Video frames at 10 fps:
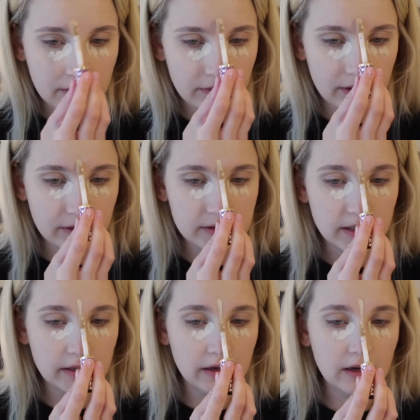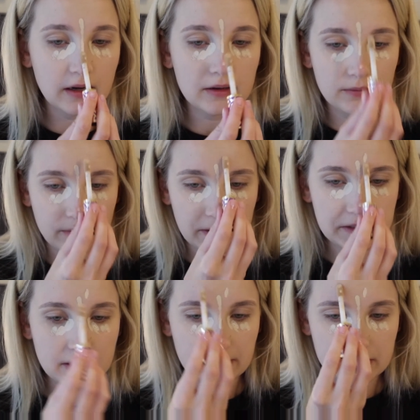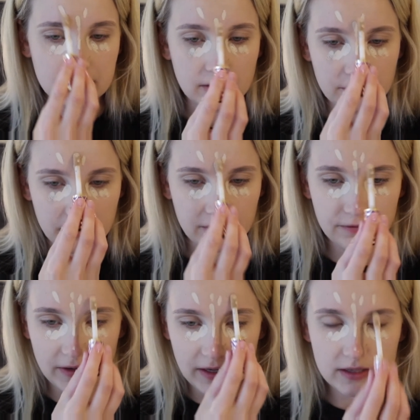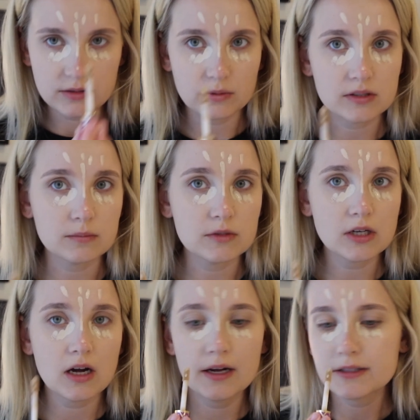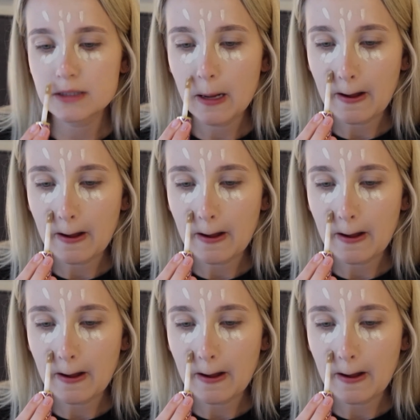Then I'll take right down the center of my face with some dots